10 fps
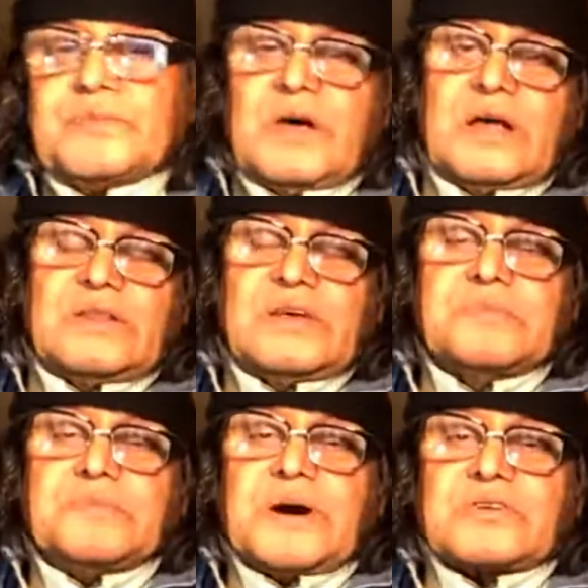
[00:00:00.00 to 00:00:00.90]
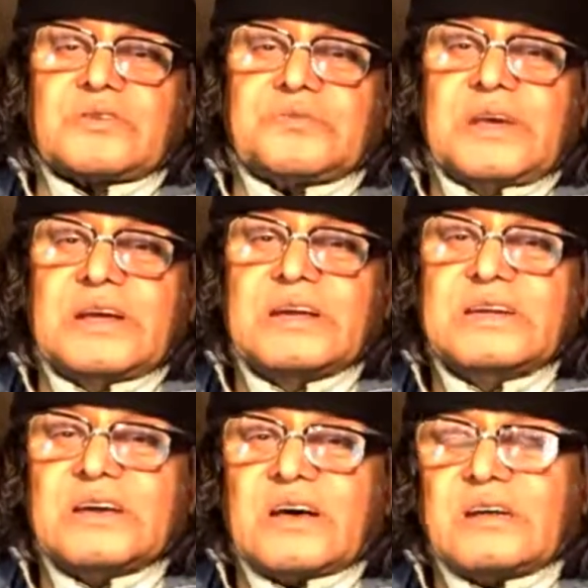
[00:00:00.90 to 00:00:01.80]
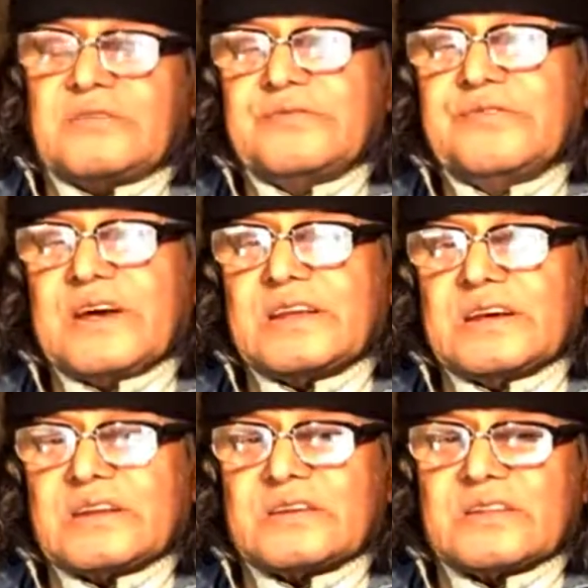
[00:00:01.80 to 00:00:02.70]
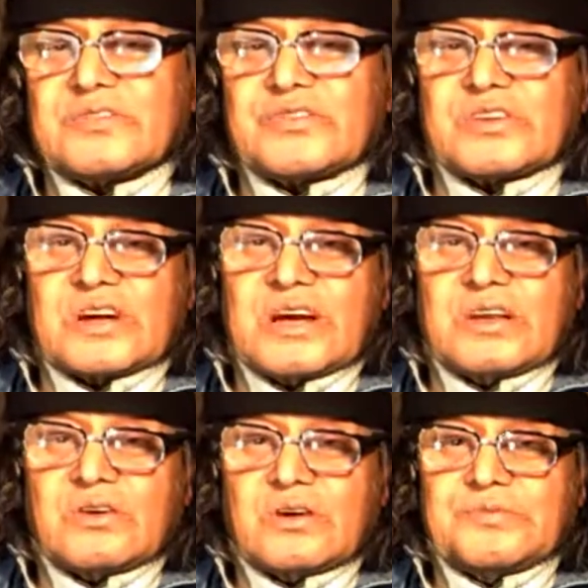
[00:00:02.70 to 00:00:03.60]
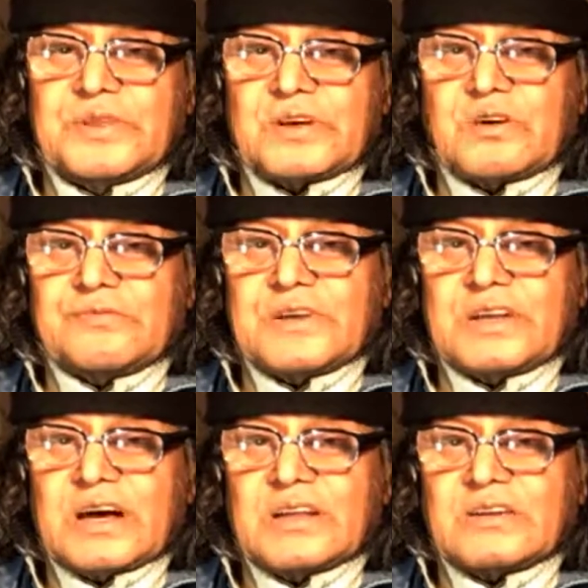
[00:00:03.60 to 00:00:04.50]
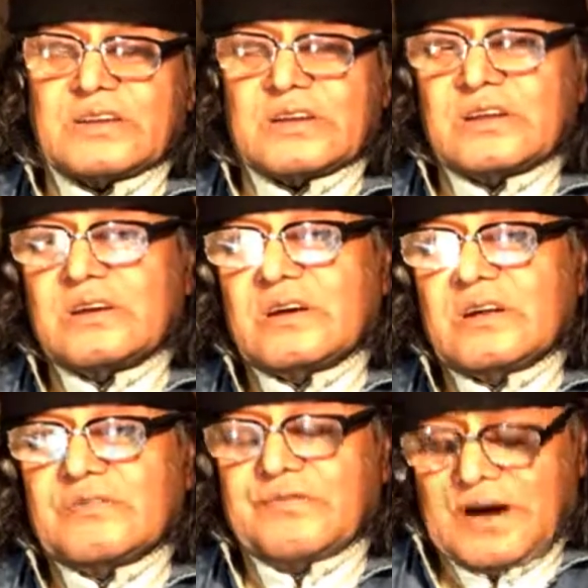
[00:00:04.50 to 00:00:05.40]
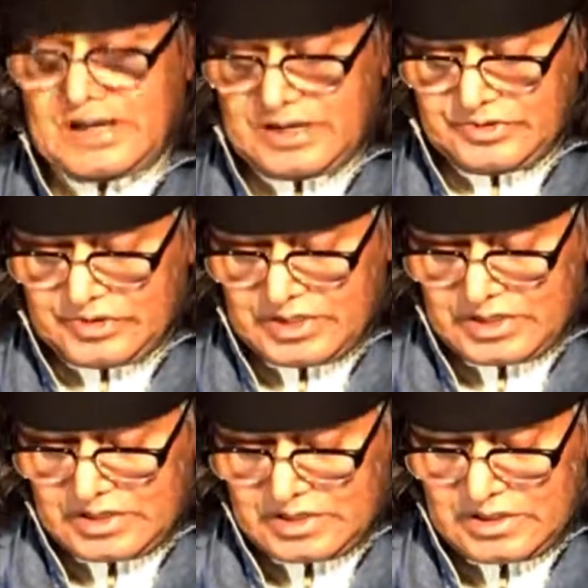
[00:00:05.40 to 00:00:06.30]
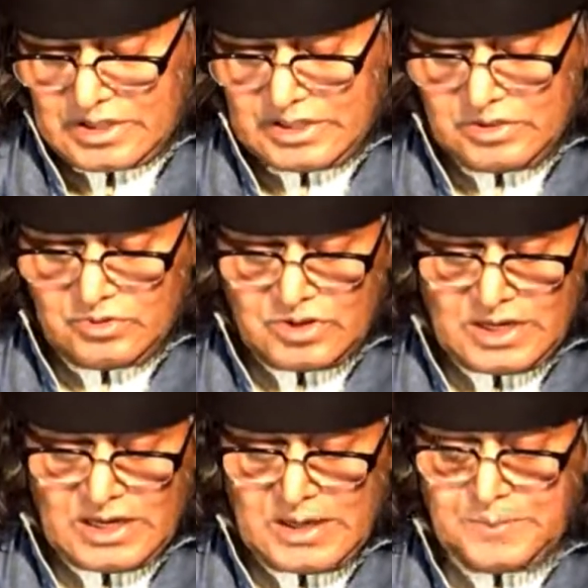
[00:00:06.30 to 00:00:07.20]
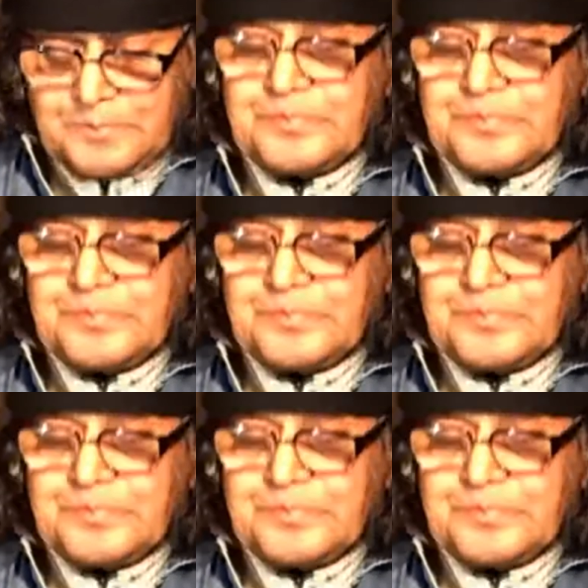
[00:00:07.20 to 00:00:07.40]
and the impact of the Indian variant and strain of the COVID-19 virus in the UK